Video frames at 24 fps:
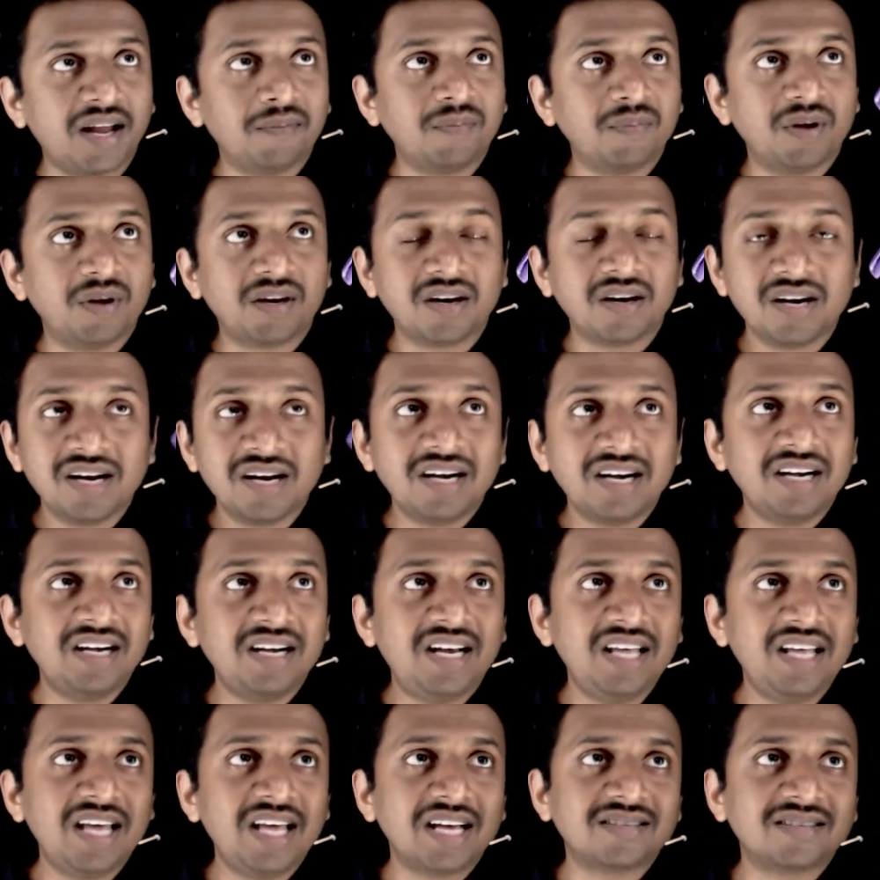number,
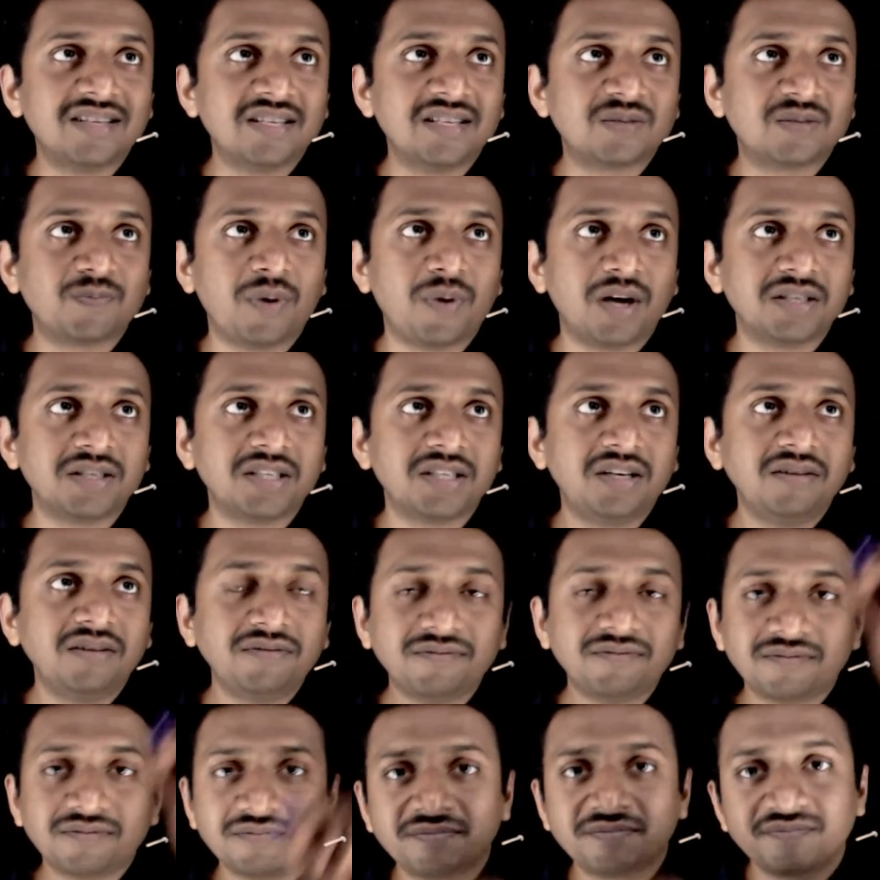dx is positive.
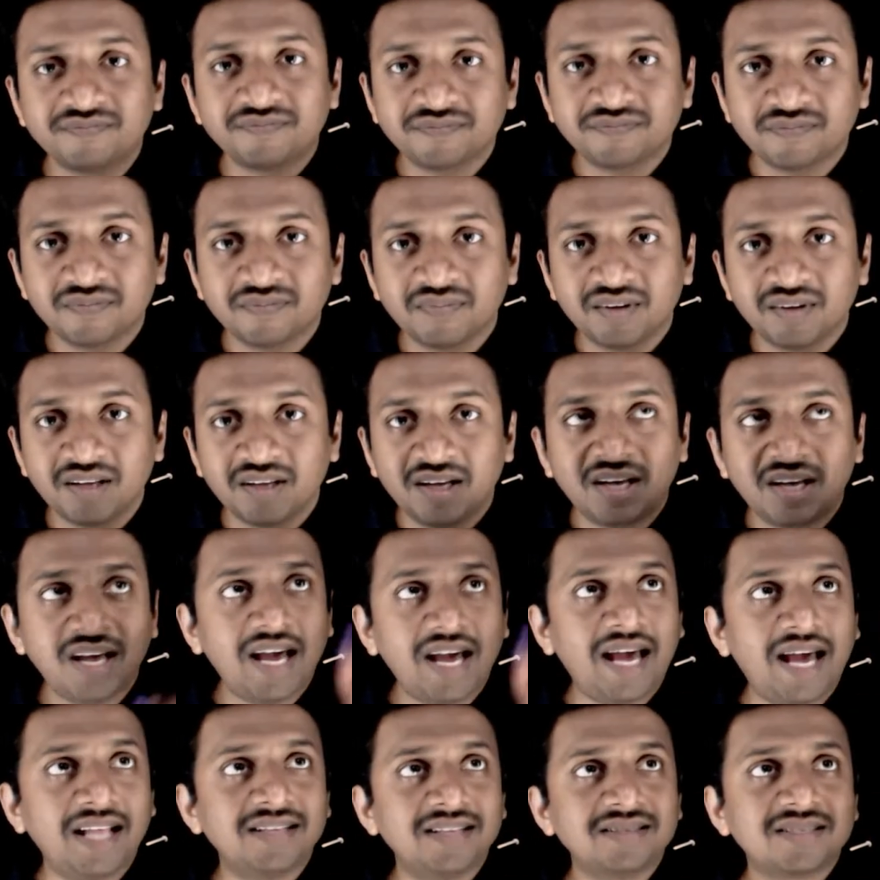
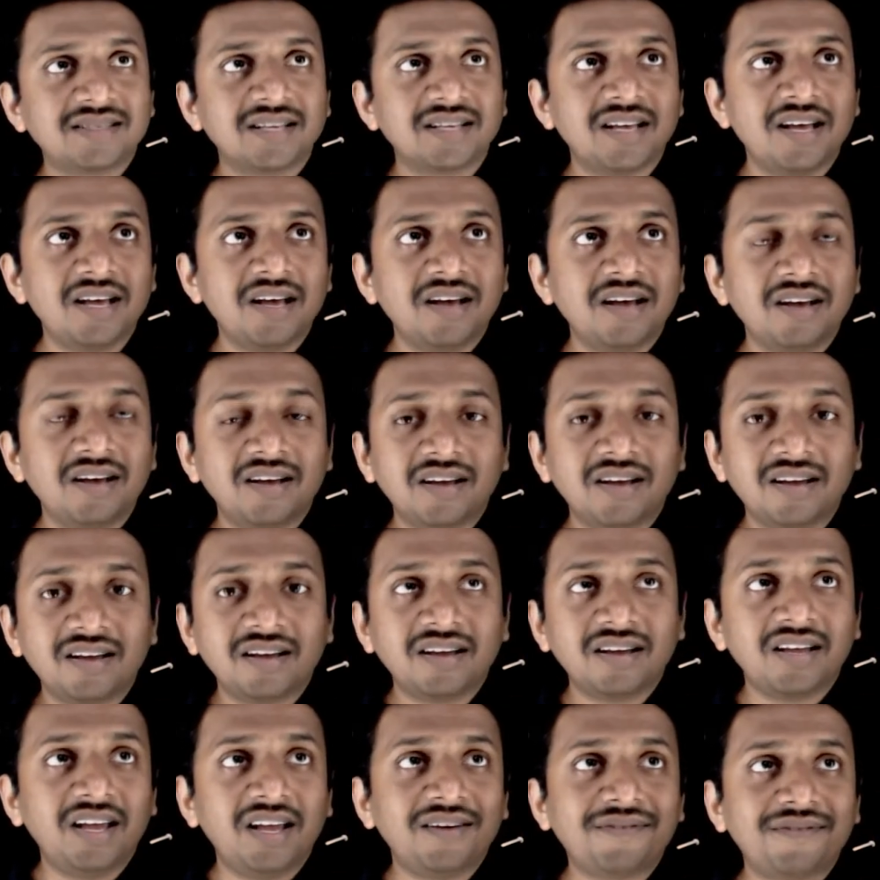Hence,
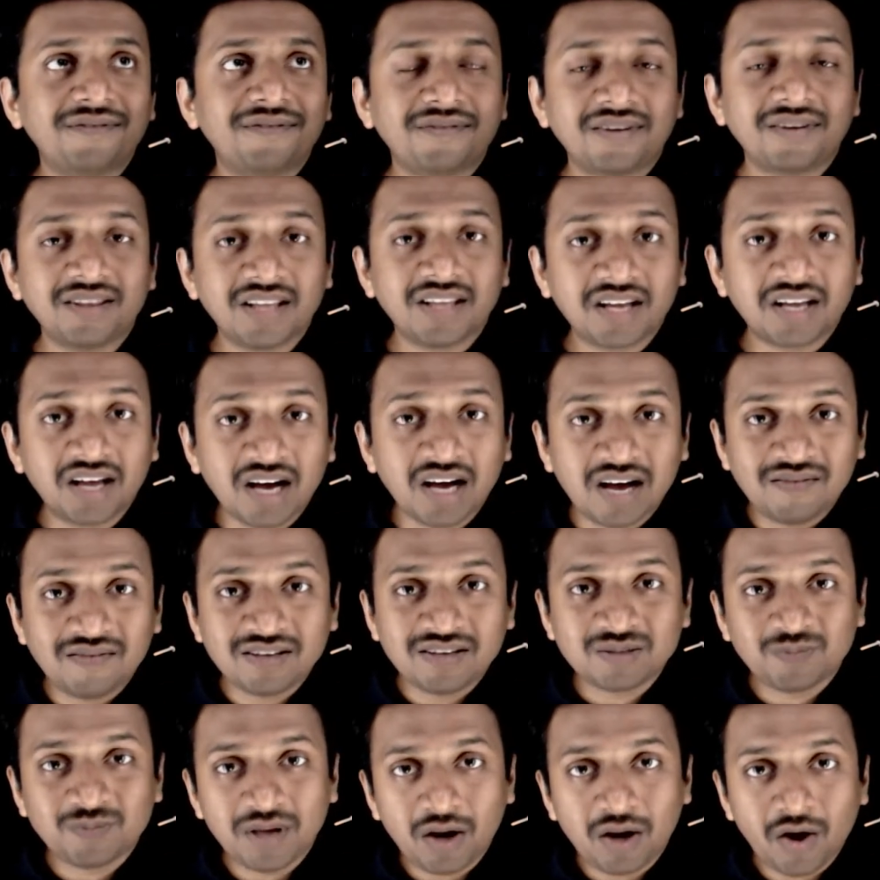if the curve
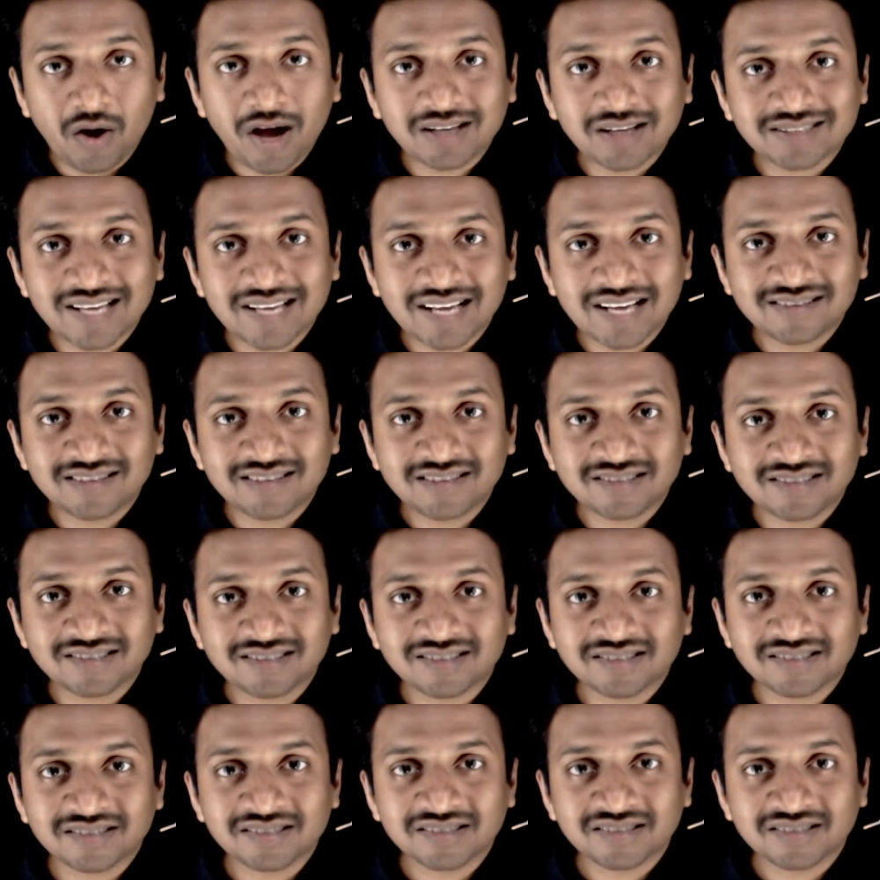is below
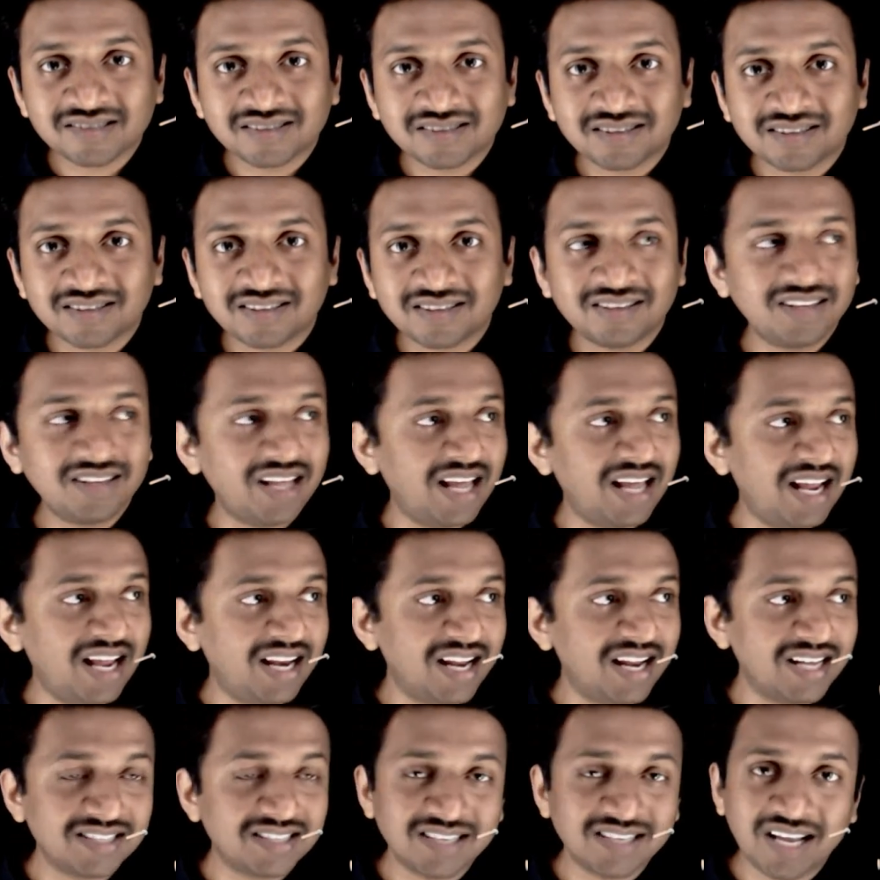x-axis, the
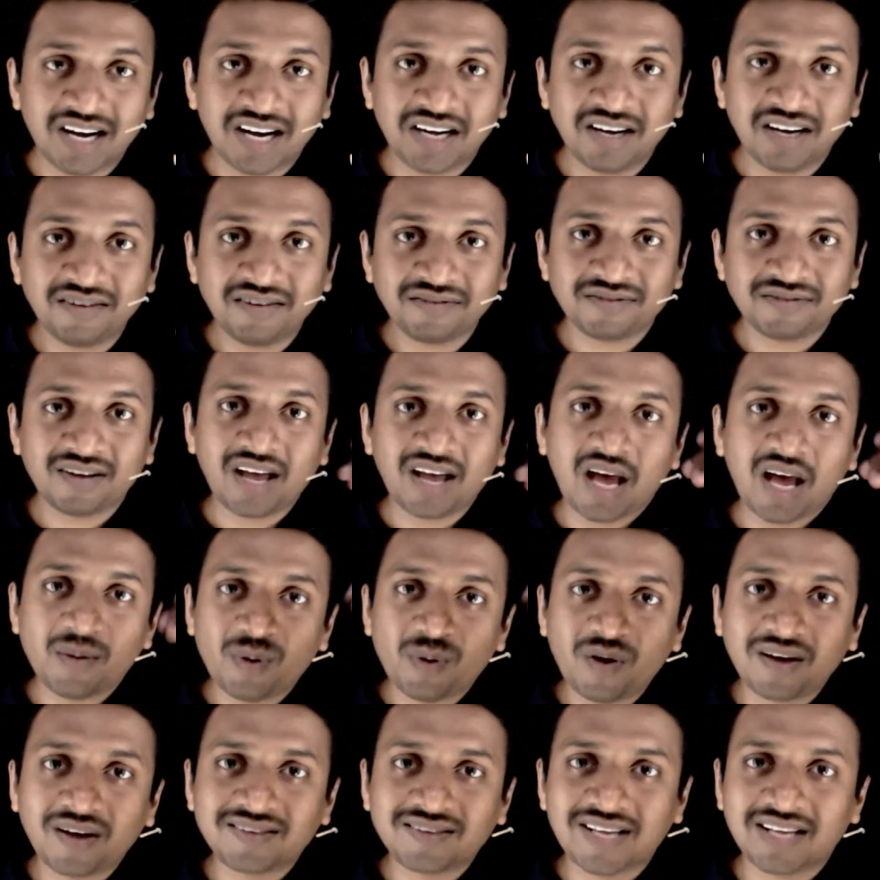area is negative.
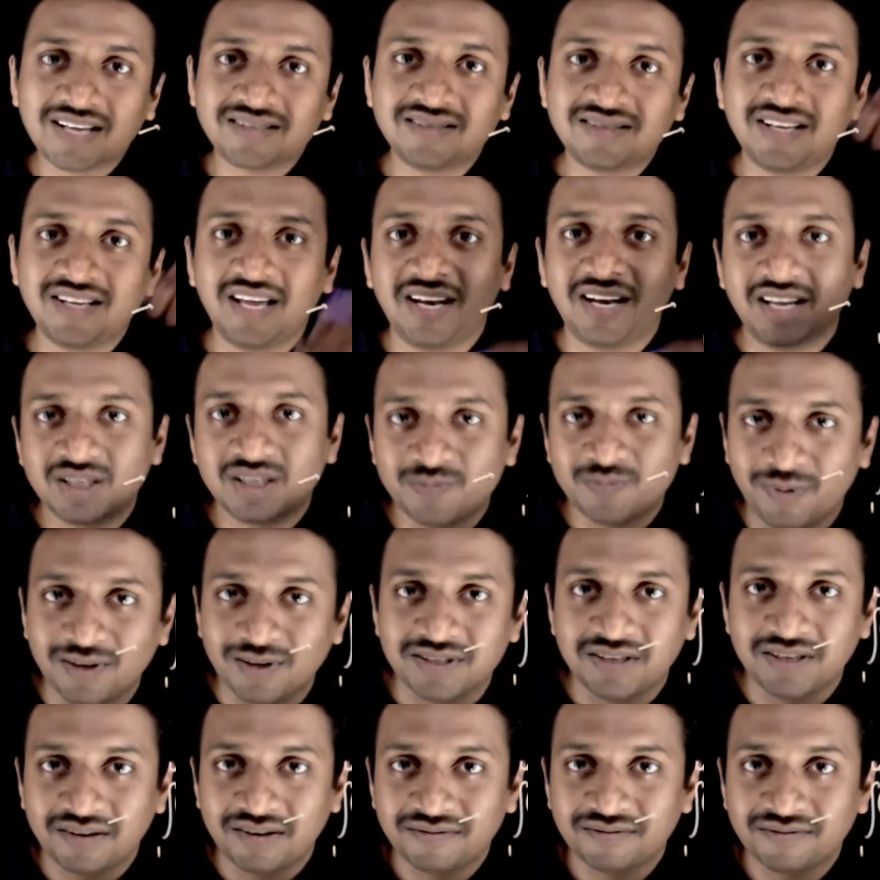Above x-axis, the area is
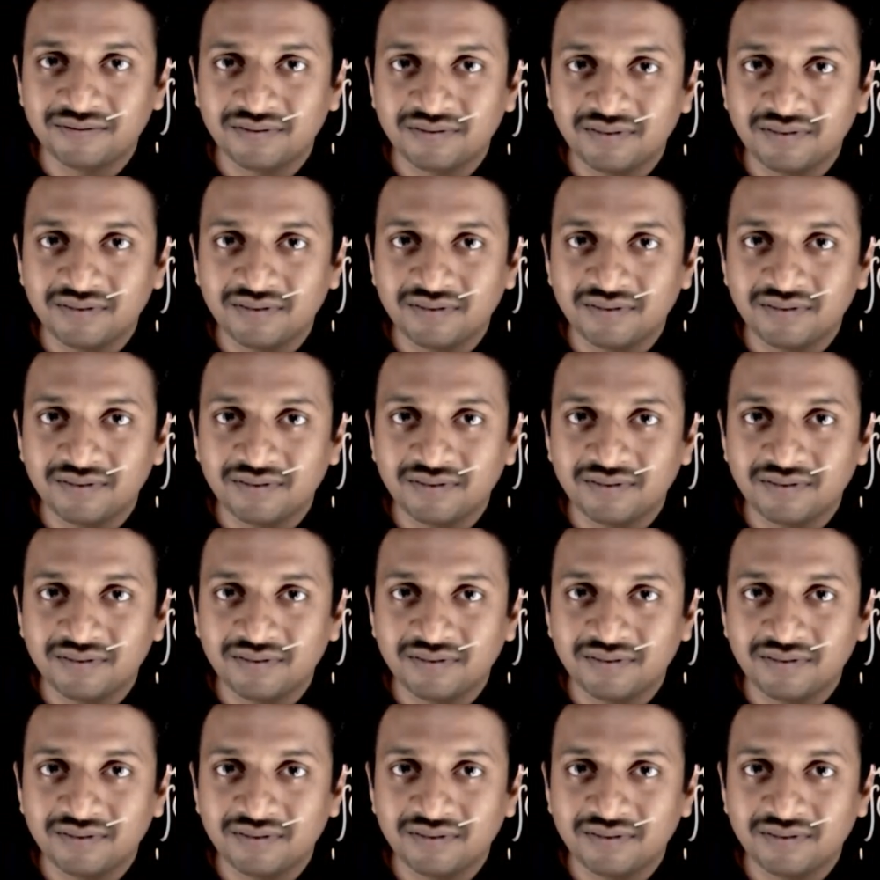positive.